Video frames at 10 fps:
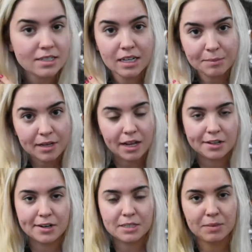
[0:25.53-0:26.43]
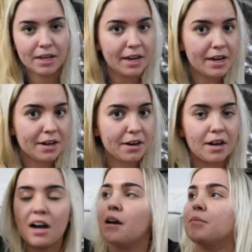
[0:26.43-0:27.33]
same color as my hair.
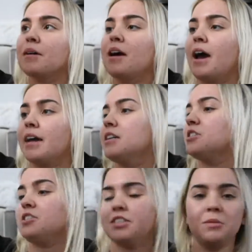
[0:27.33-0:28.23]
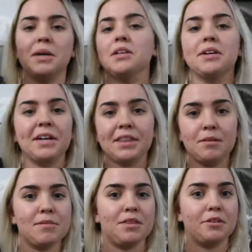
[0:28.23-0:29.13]
I can just tell by looking at
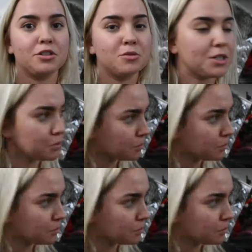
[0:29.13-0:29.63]
them that they're so much